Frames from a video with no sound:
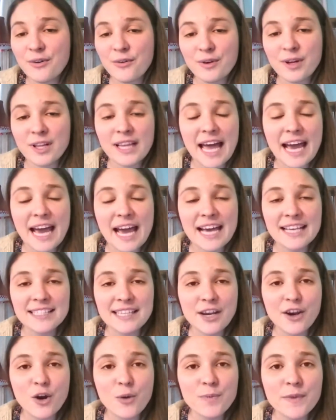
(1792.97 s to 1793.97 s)
class,
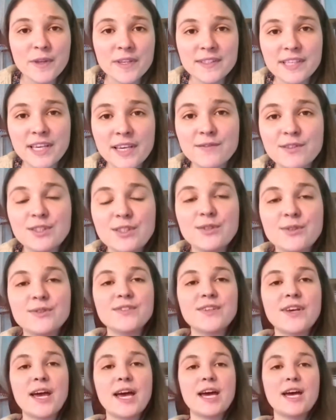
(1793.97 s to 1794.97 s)
I hope this gives you
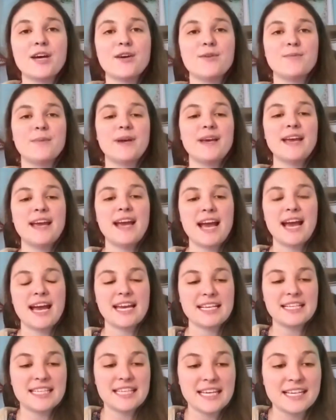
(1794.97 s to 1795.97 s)
some
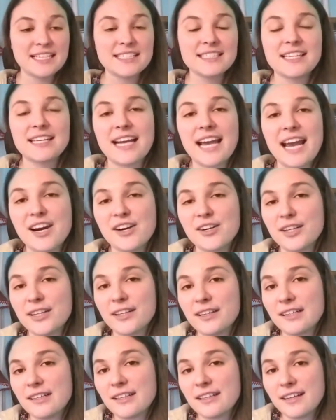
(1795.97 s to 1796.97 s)
ideas on how
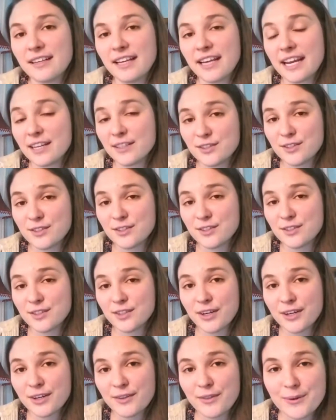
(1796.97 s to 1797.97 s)
to
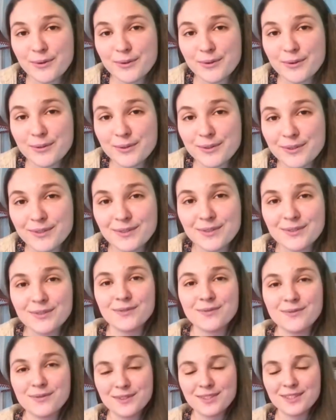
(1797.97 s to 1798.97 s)
answer those
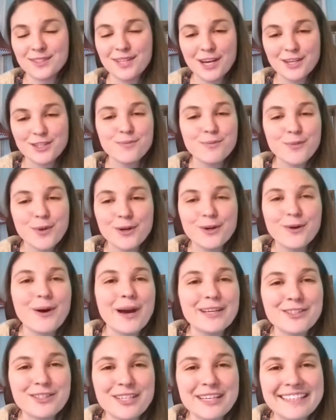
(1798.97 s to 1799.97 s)
discussion board
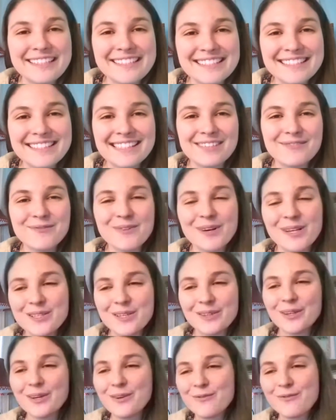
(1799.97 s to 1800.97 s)
questions and what
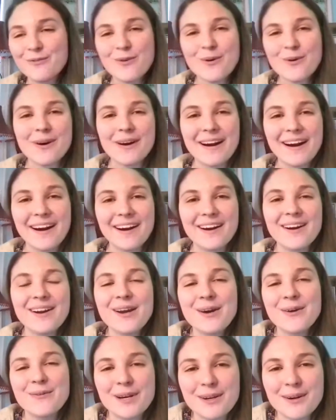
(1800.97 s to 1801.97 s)
to look for
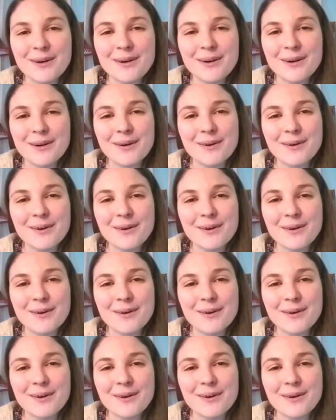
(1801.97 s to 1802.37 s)
when you're